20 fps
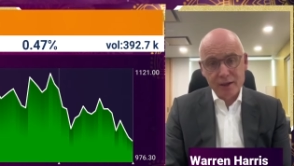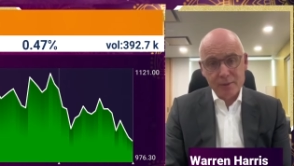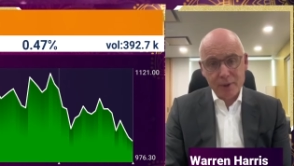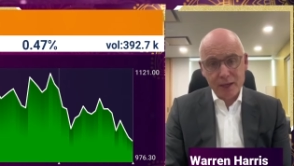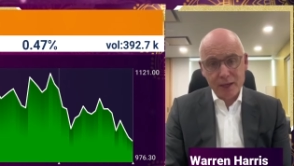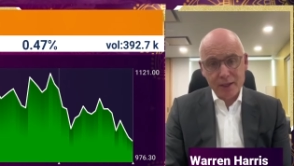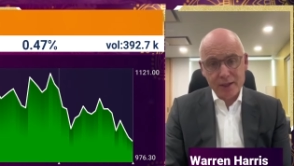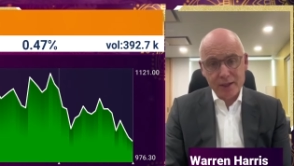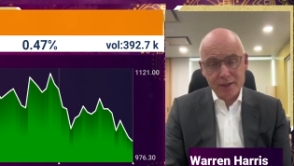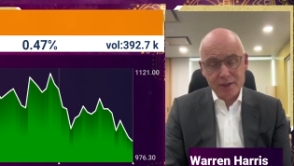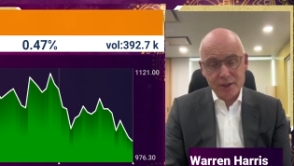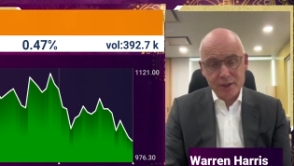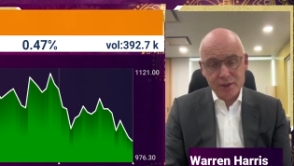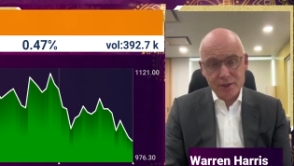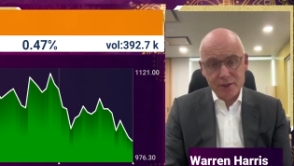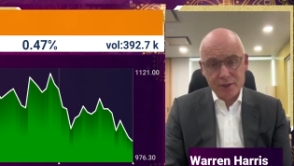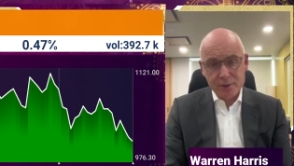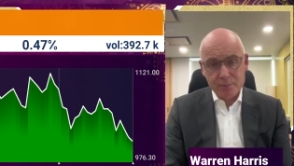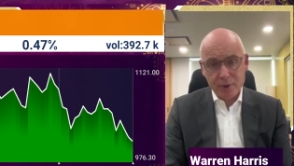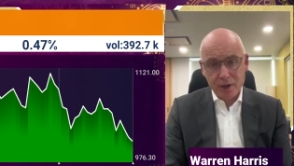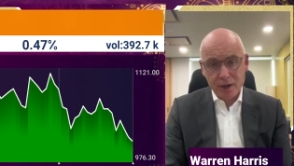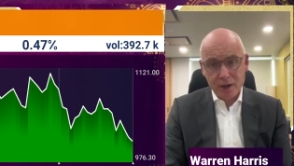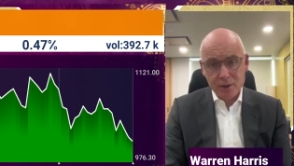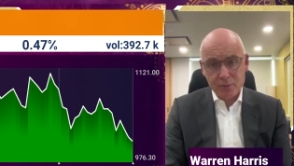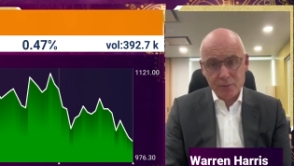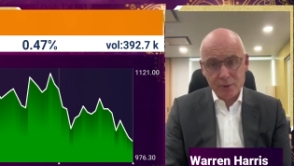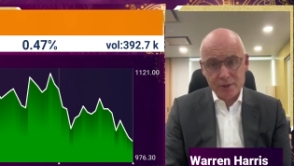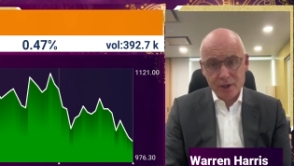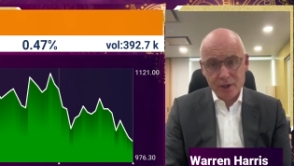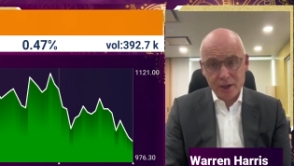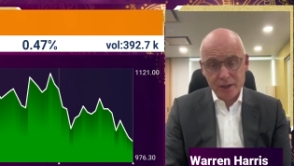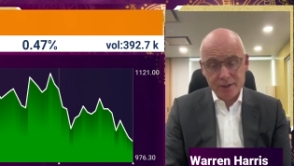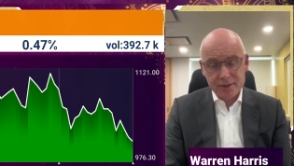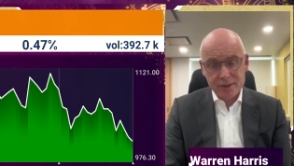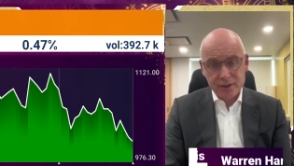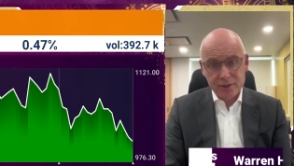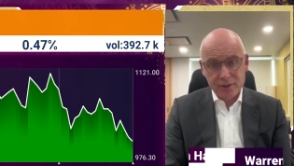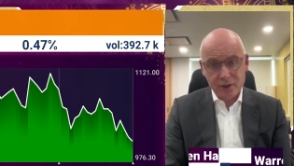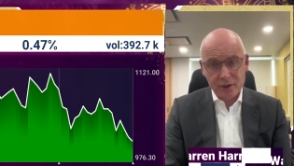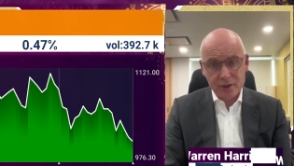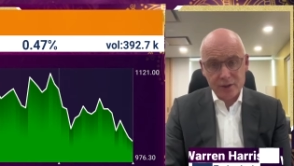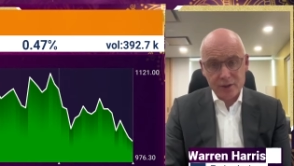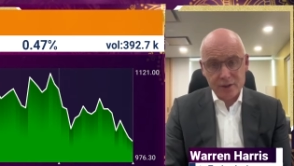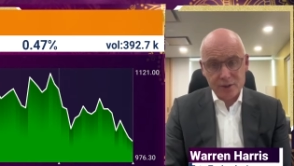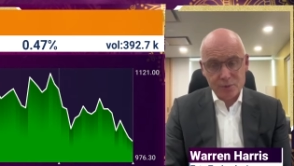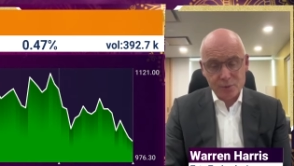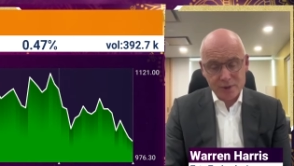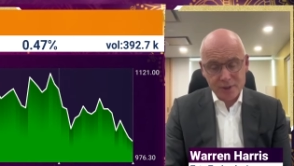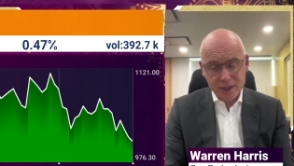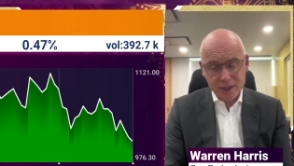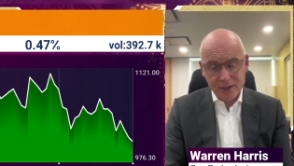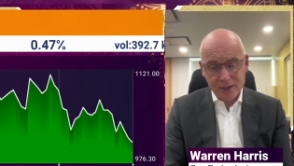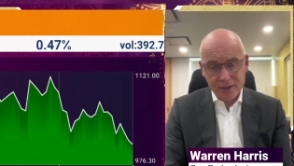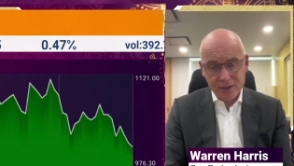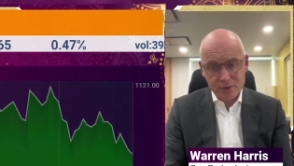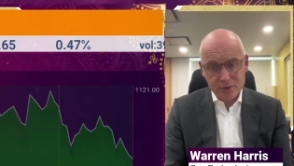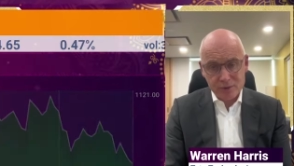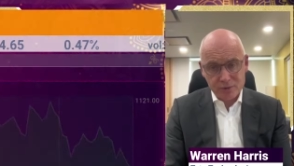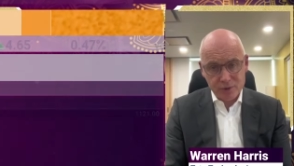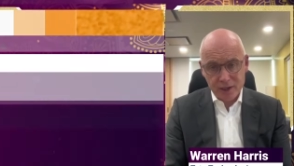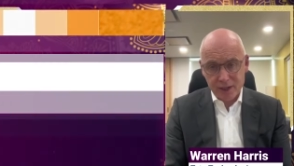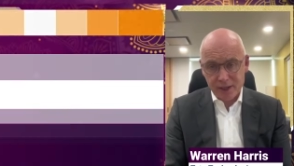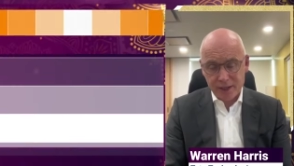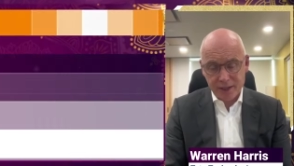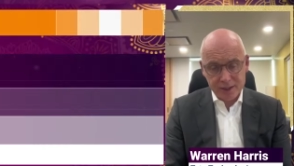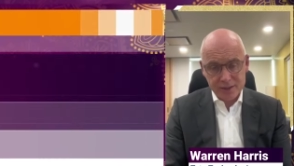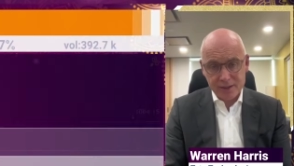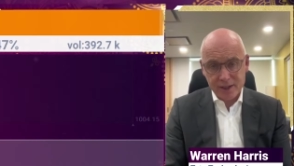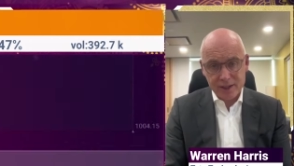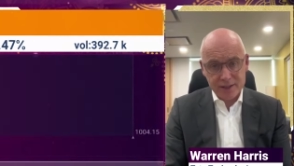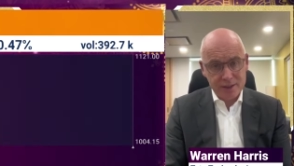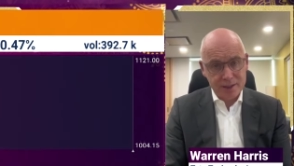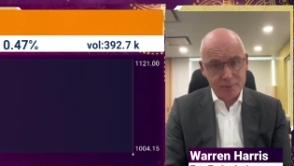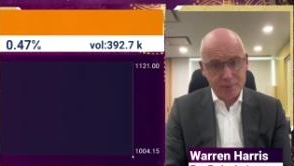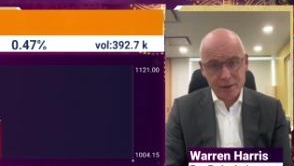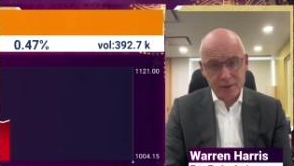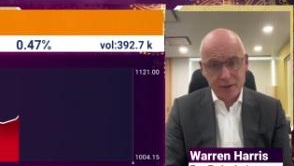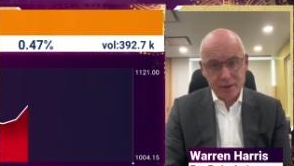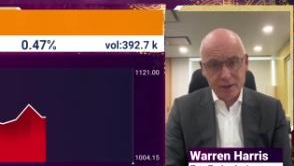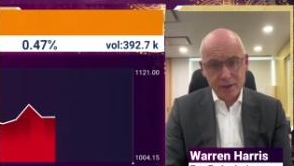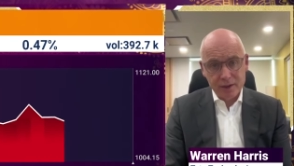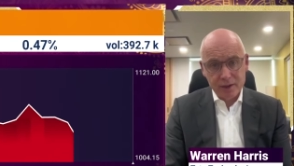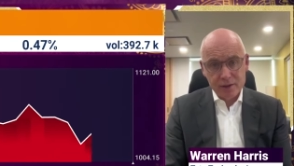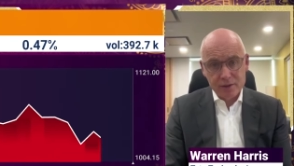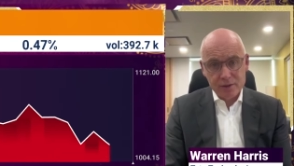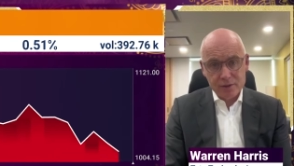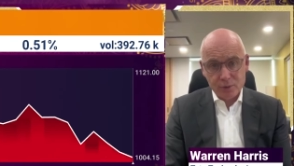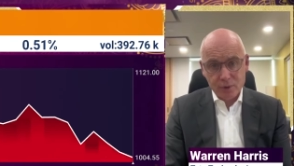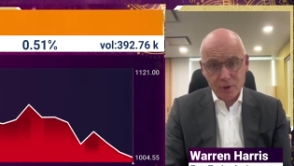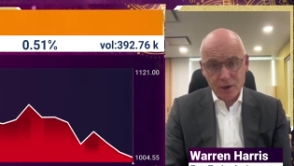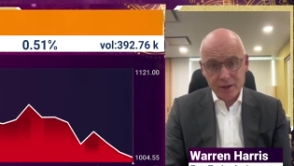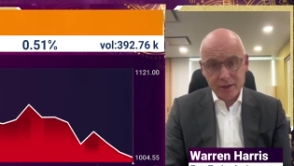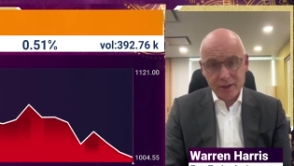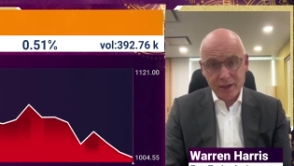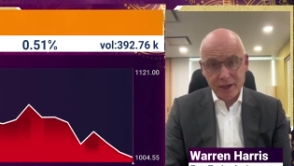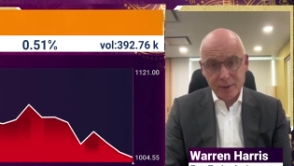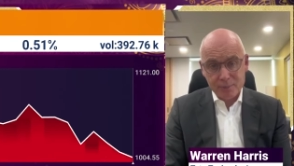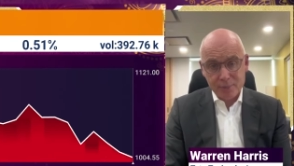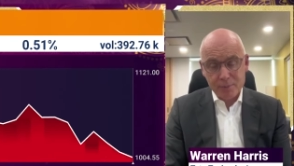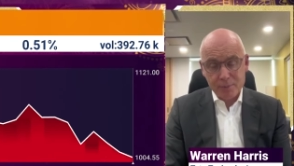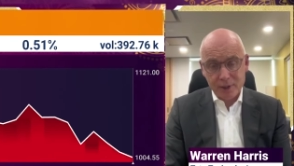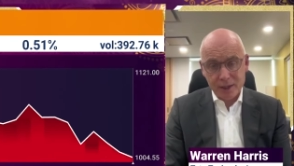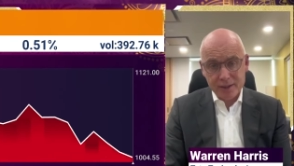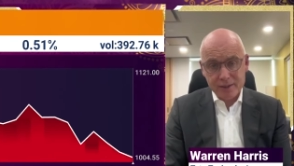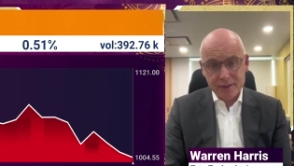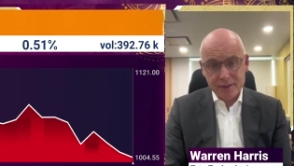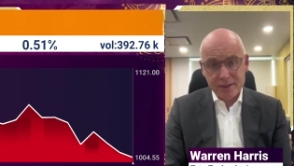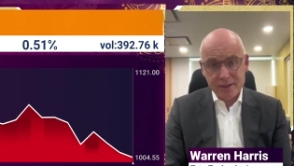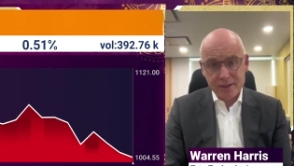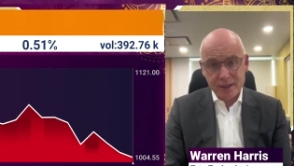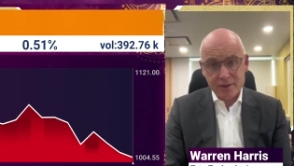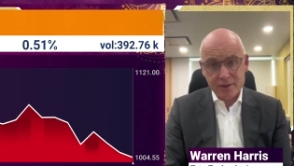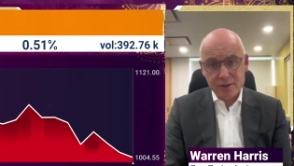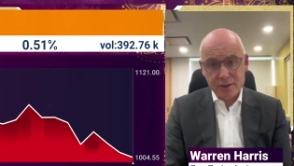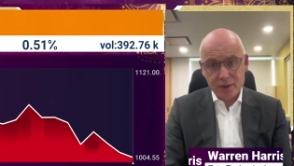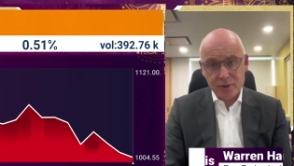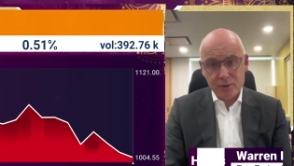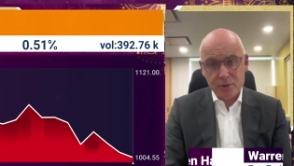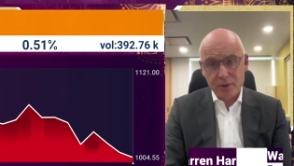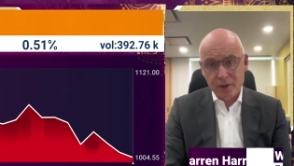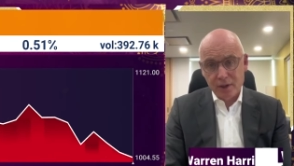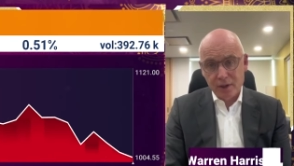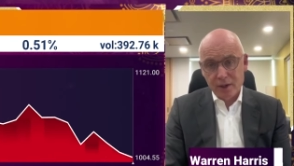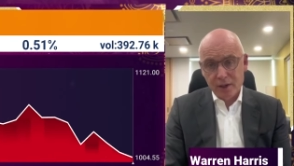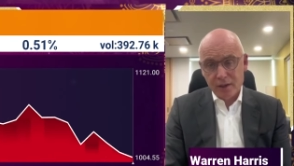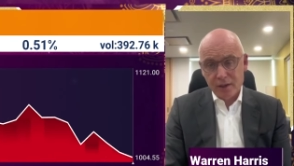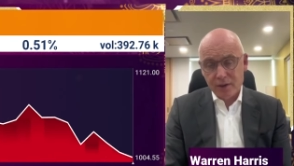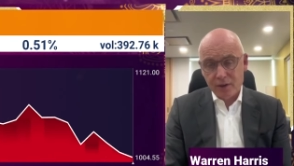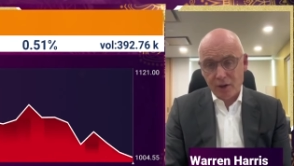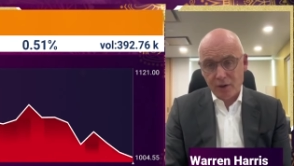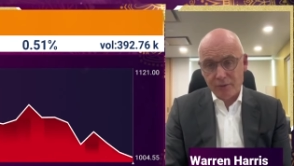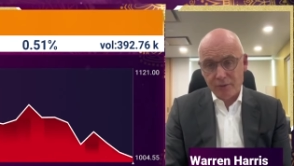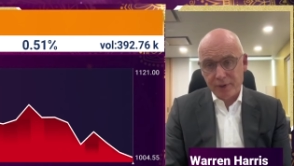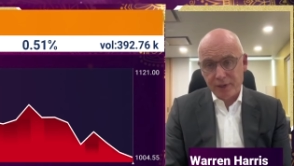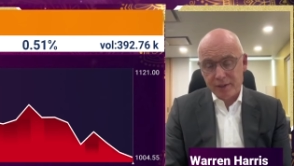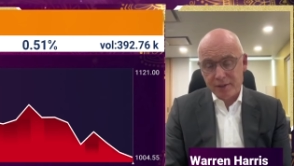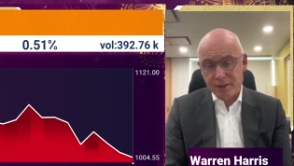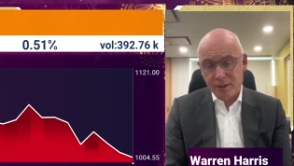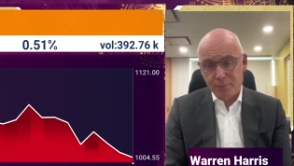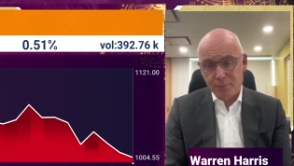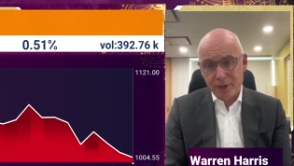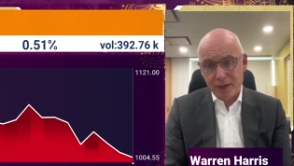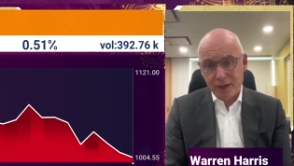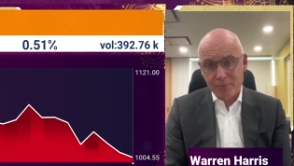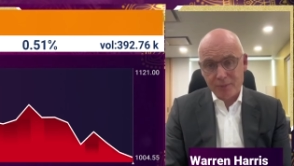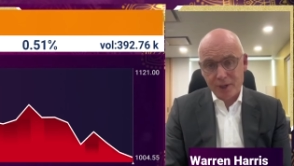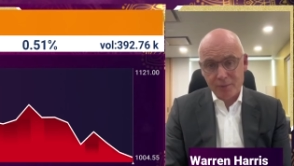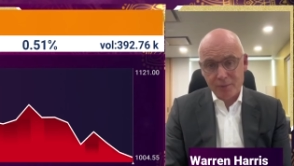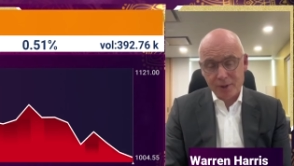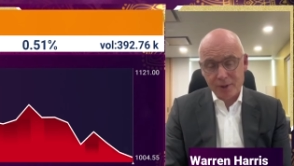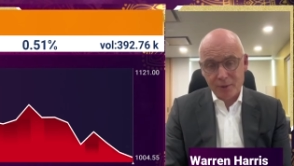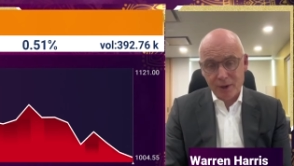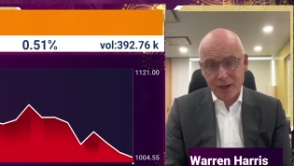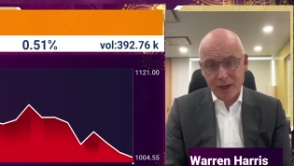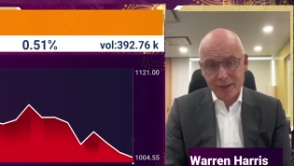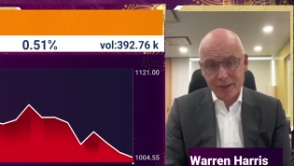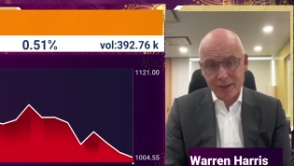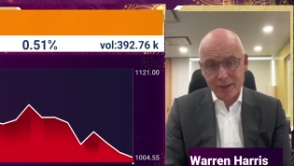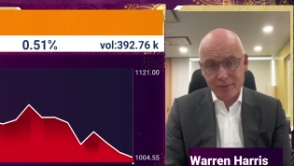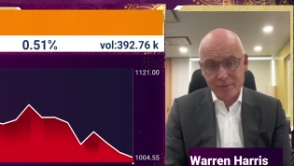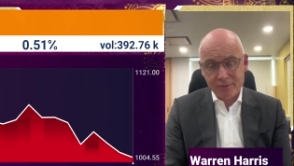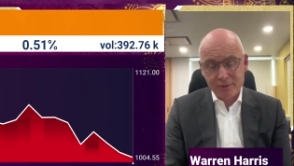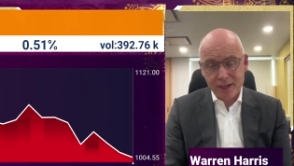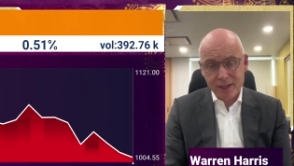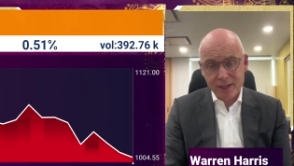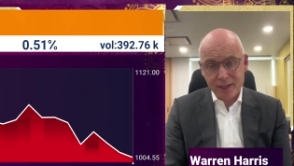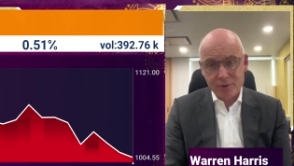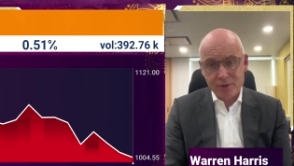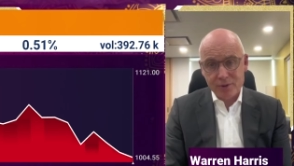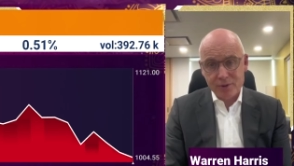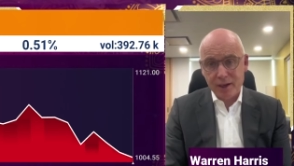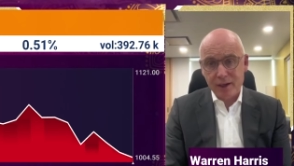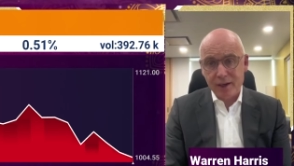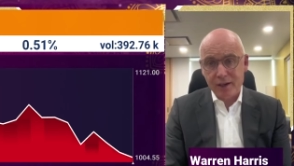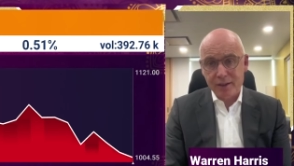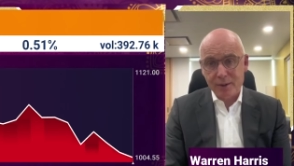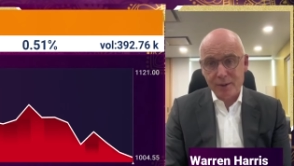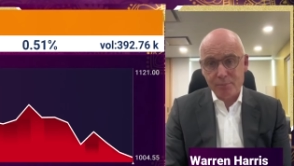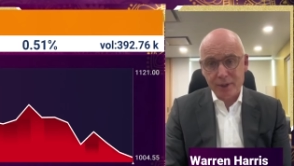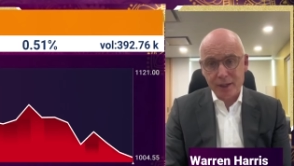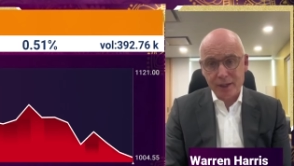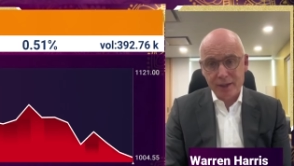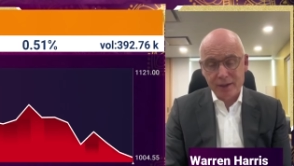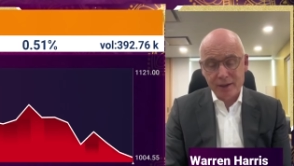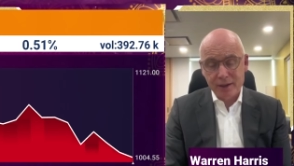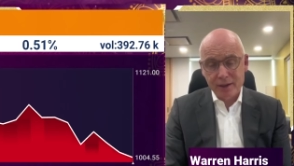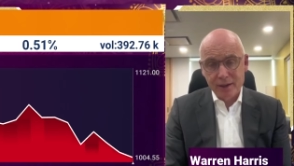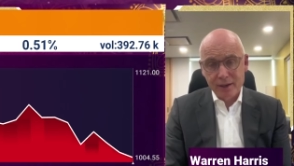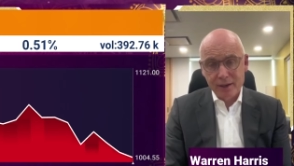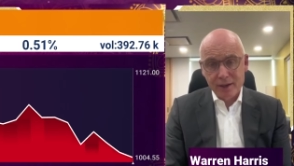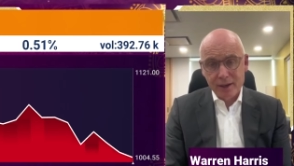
and made a decision to partner with Tata Technologies, which I think is really a testament to our capabilities and to the confidence that BMW had in the values that underpin